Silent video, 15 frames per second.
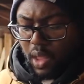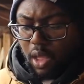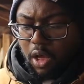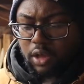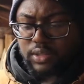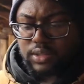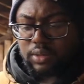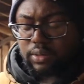
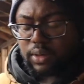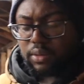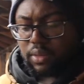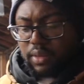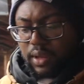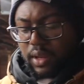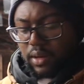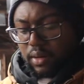Also, another
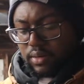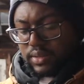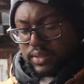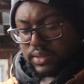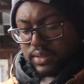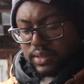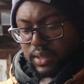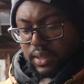thing I noticed
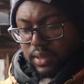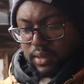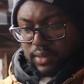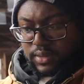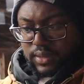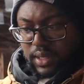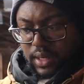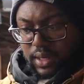
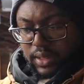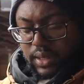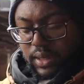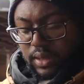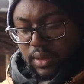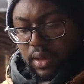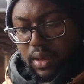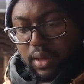is that it
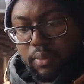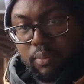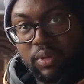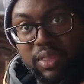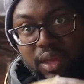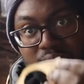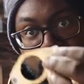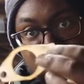didn't come with
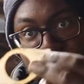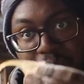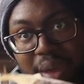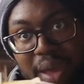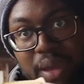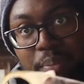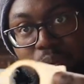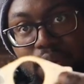like this
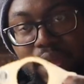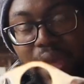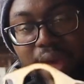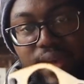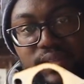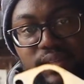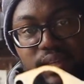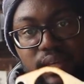paper
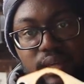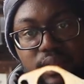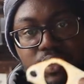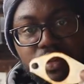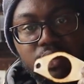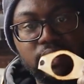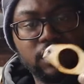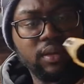gasket.
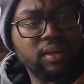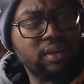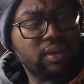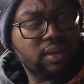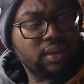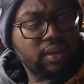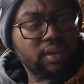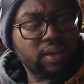
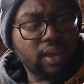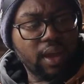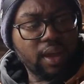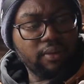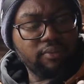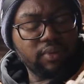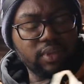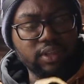
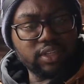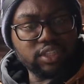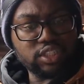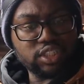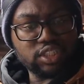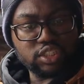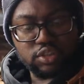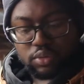Not really
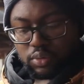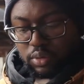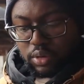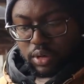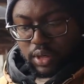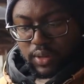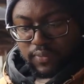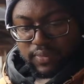sure
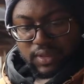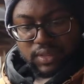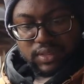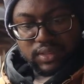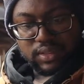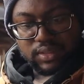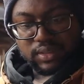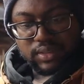if this
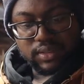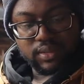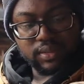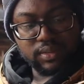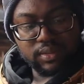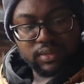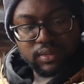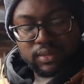
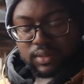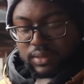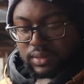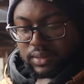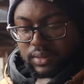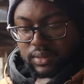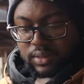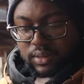is
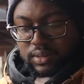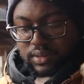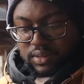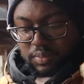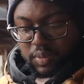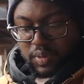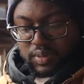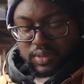
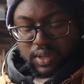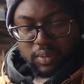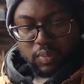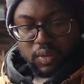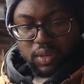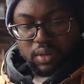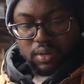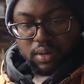supposed to come
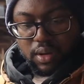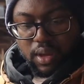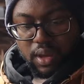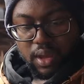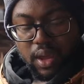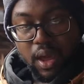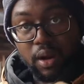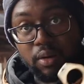with it or
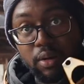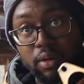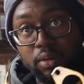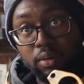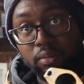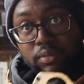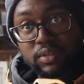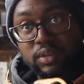not. I don't know.
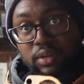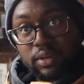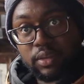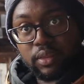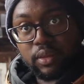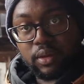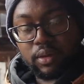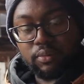It was on
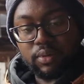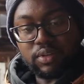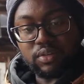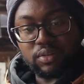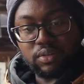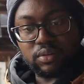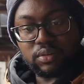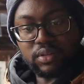the
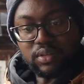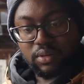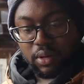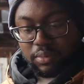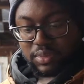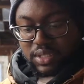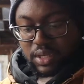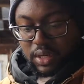original, so
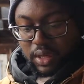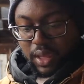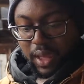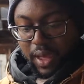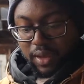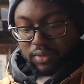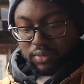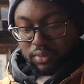I'm just gonna
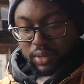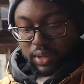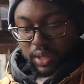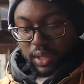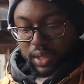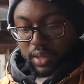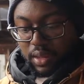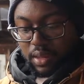
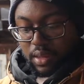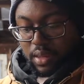casually